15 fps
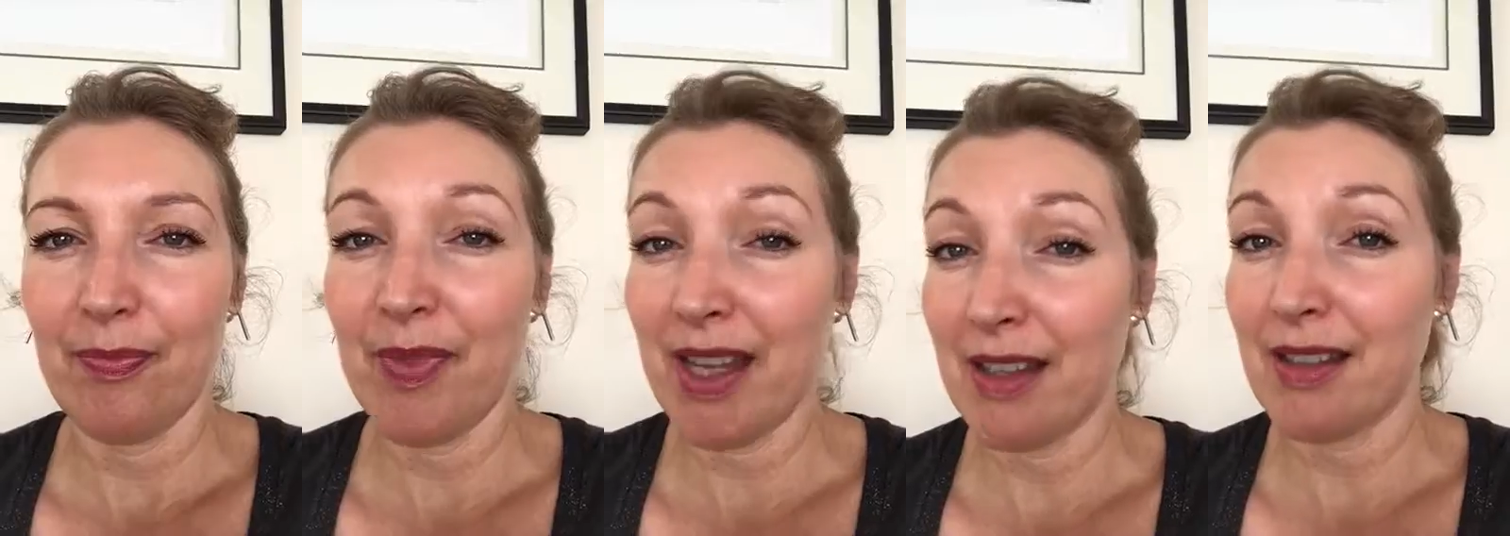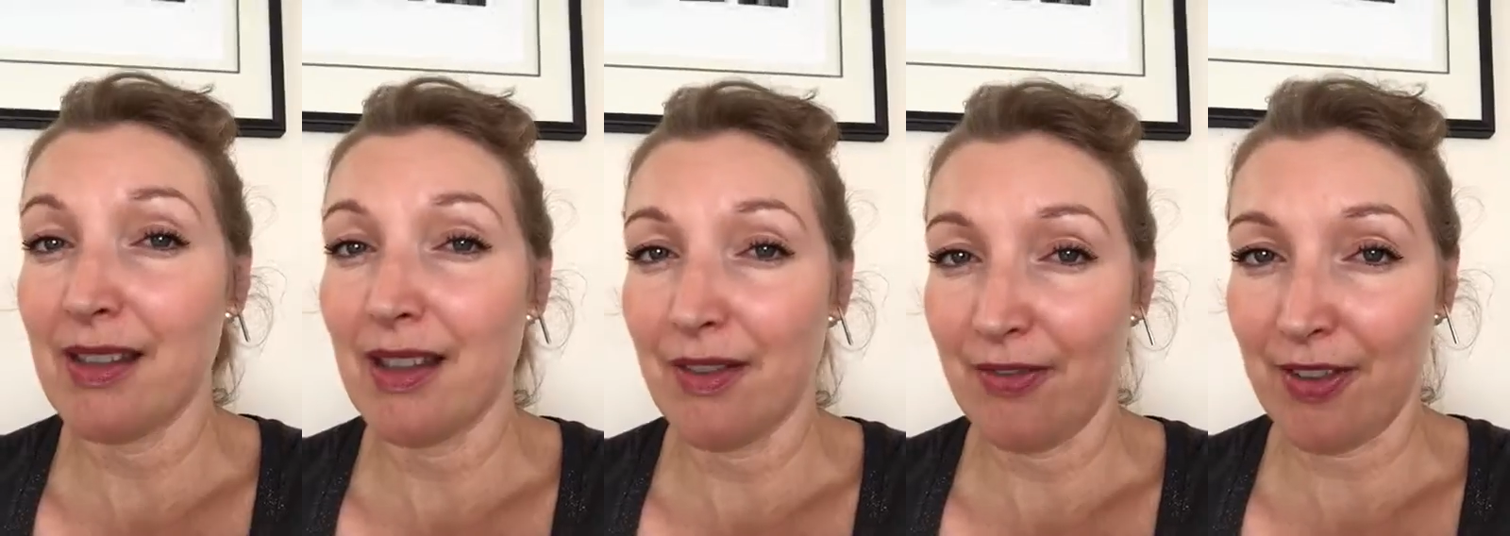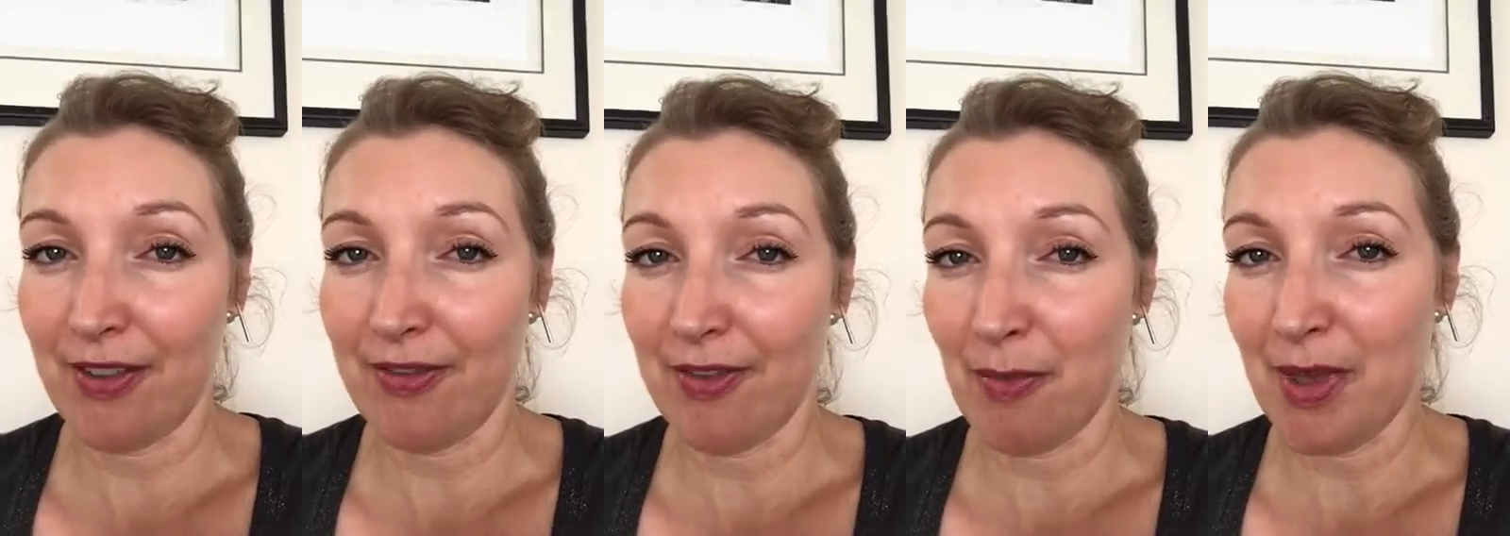that's
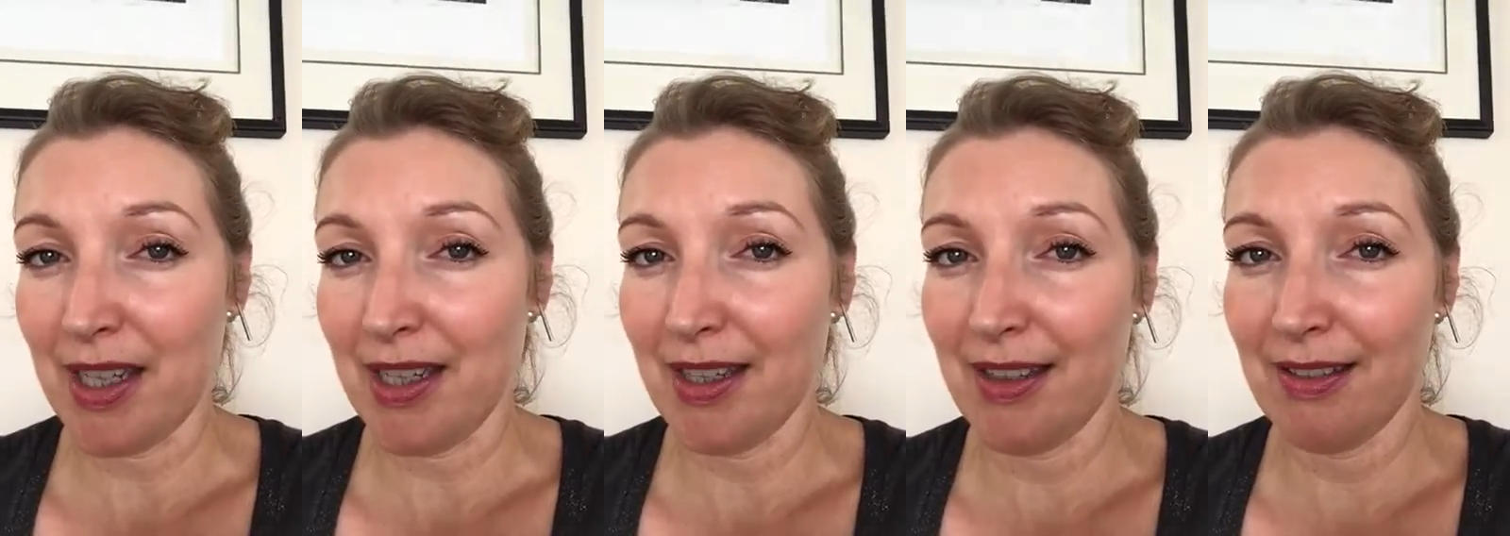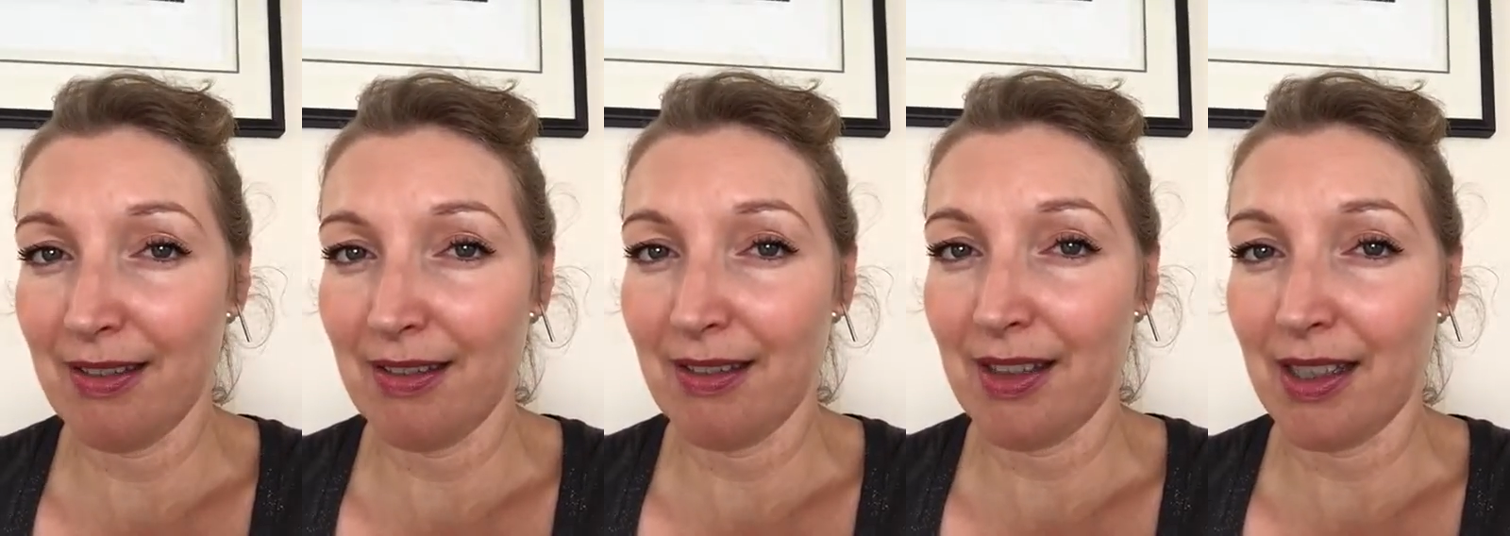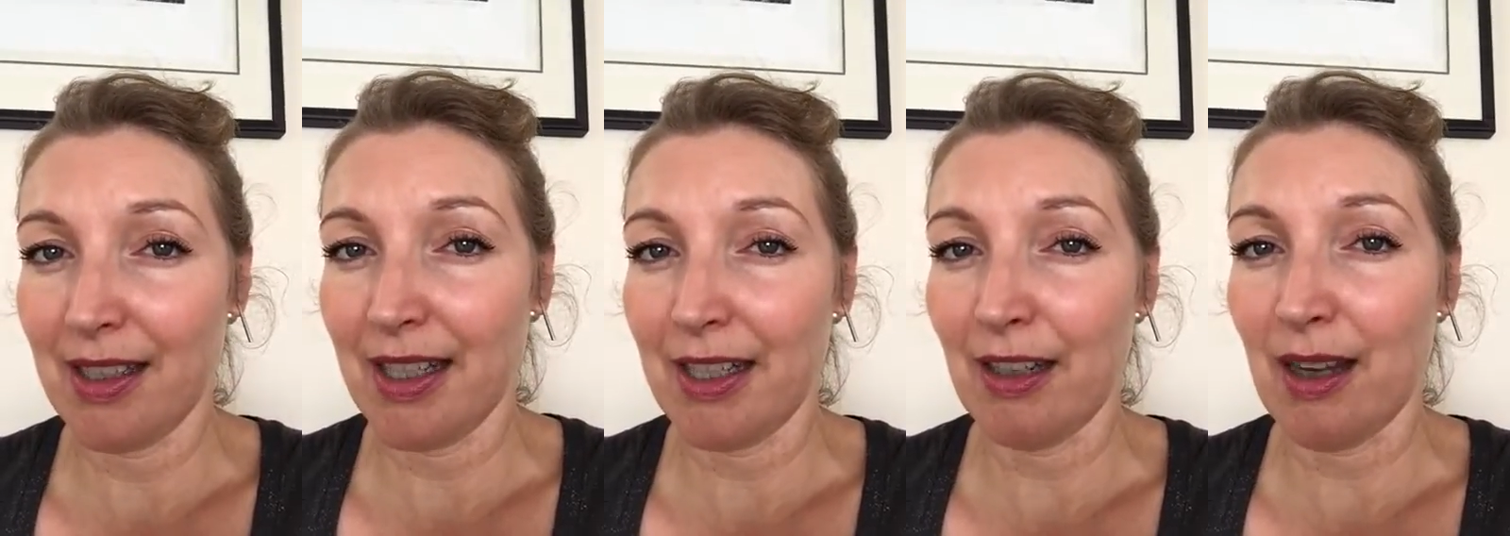different for me
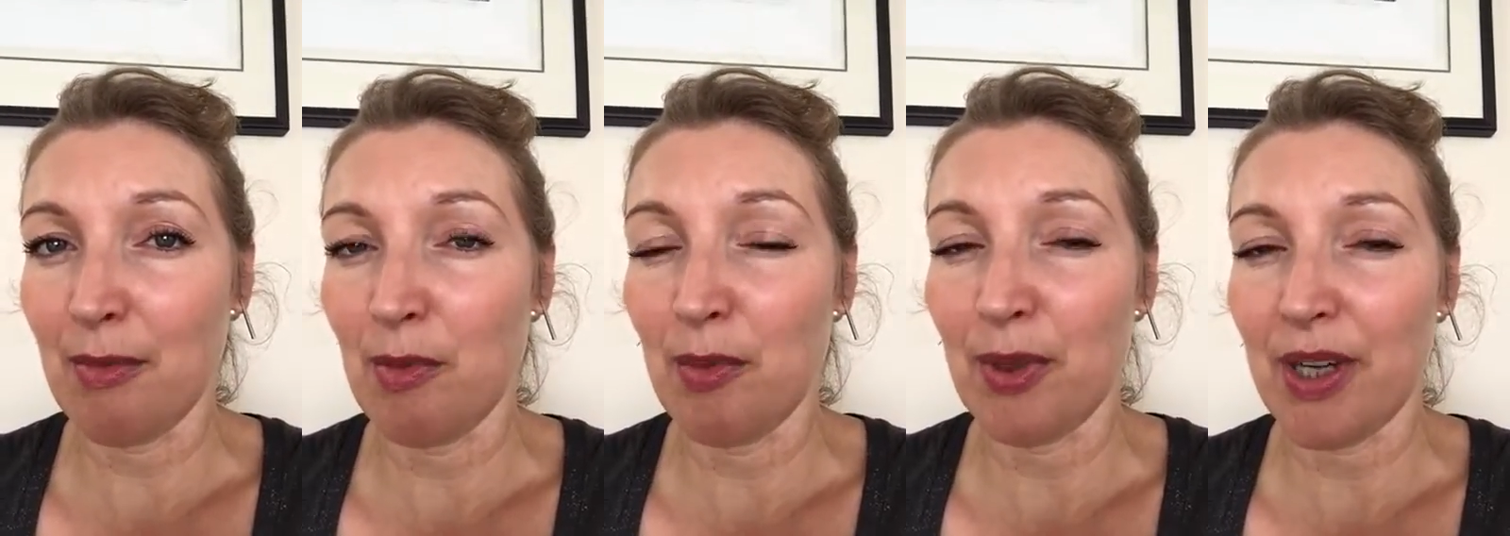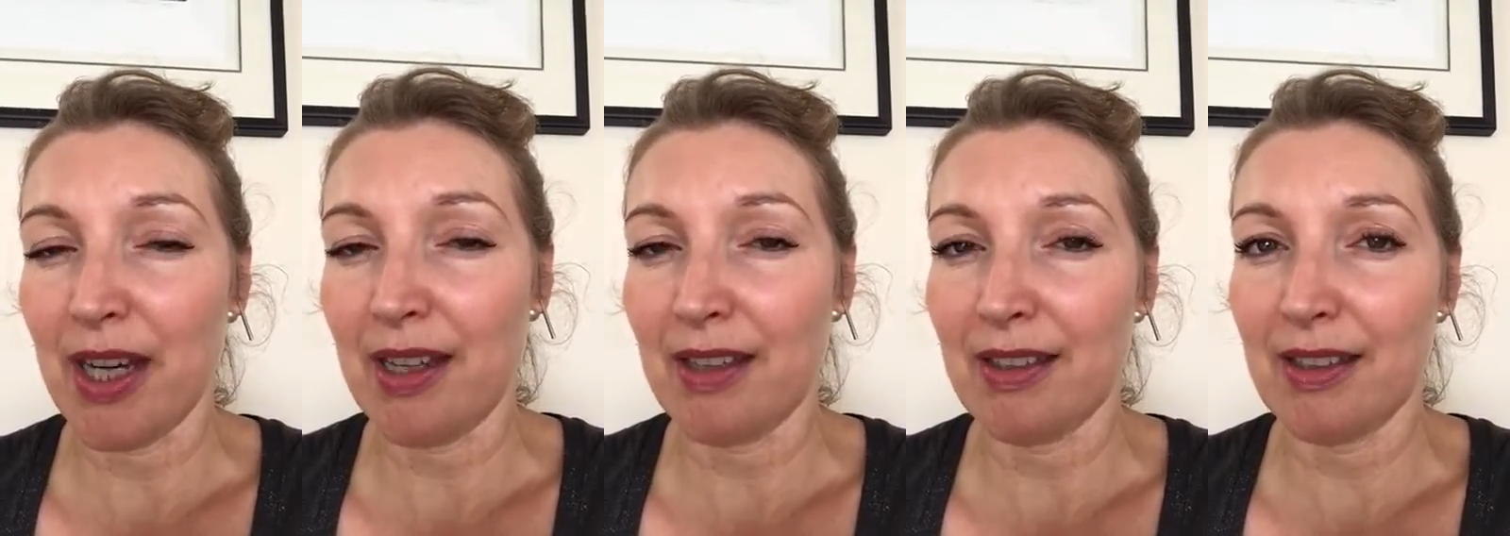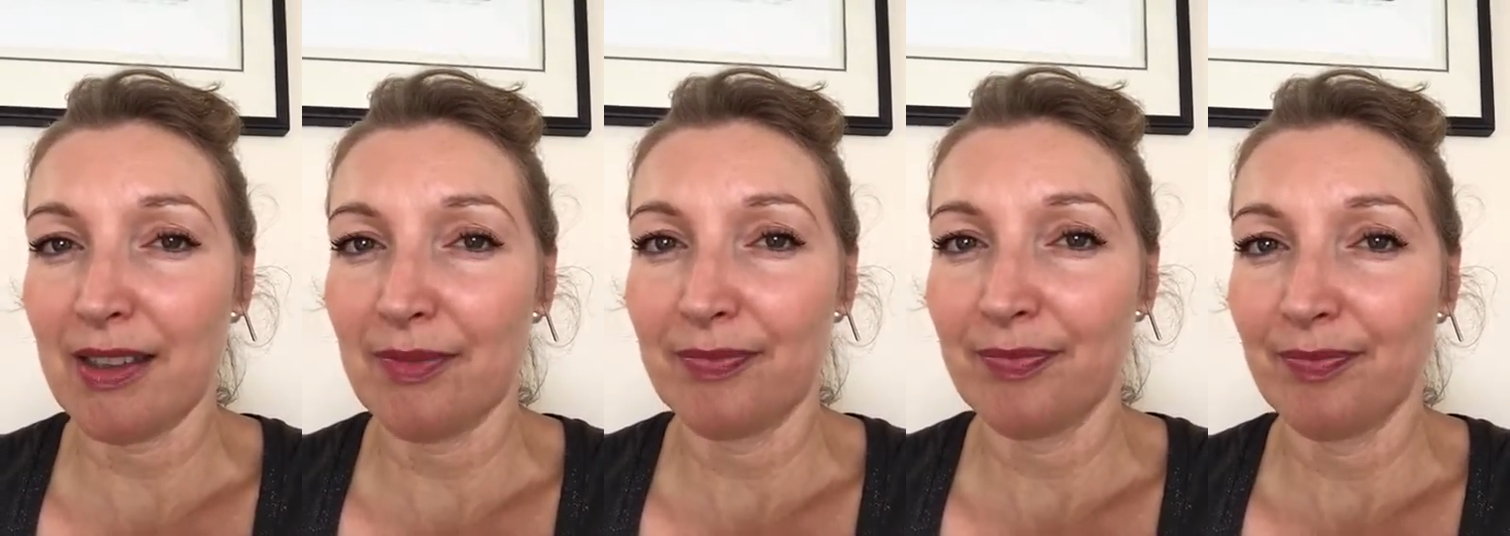than getting a library book out.